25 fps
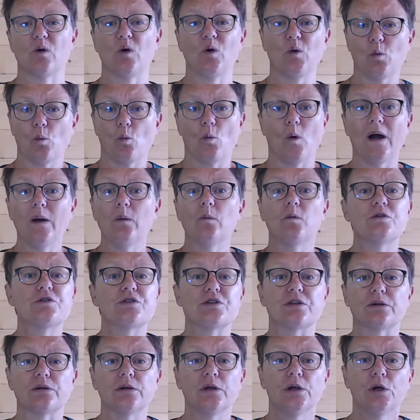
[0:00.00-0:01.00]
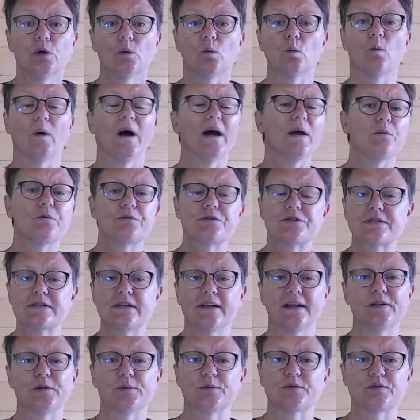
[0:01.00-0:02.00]
Why would you
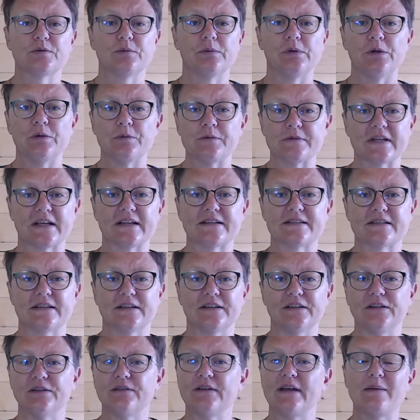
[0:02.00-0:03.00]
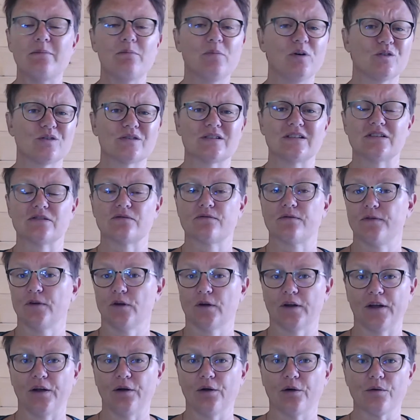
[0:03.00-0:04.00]
sign up to a newsletter? Your inbox is full
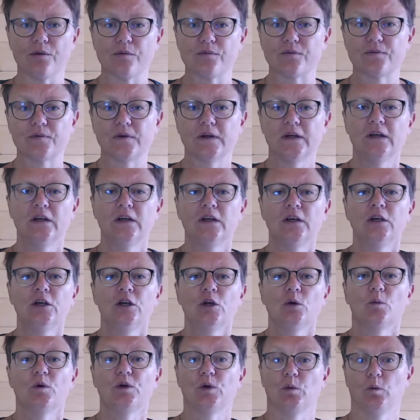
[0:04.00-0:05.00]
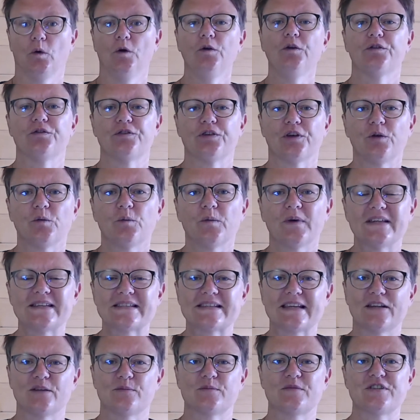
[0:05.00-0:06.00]
enough. What you want to do is
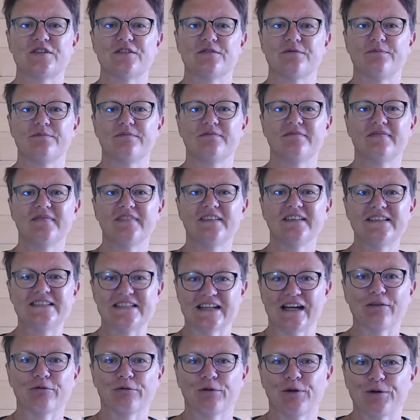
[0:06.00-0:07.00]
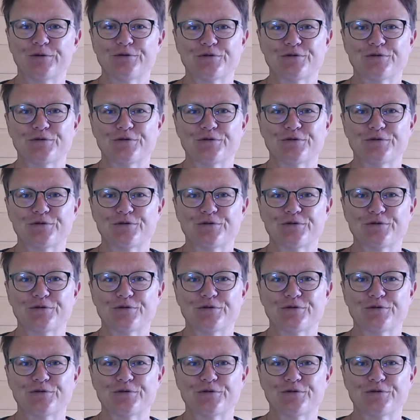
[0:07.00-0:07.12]
get them to download